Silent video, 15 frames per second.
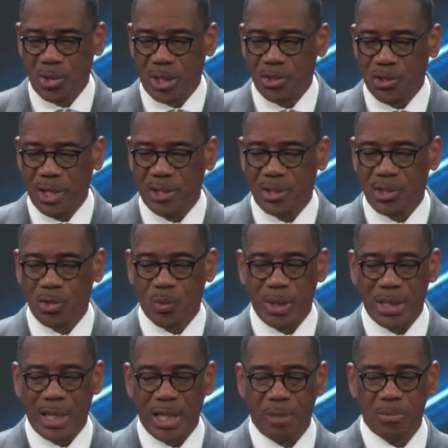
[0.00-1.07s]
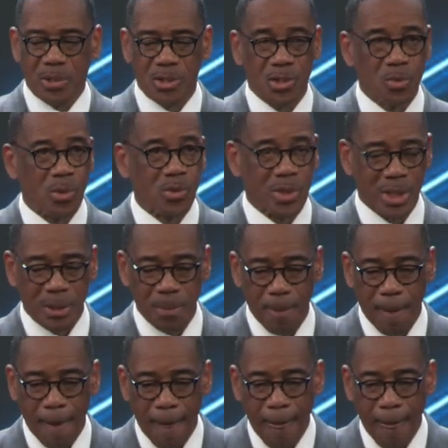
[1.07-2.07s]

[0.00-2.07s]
and Jesus went up to Jerusalem.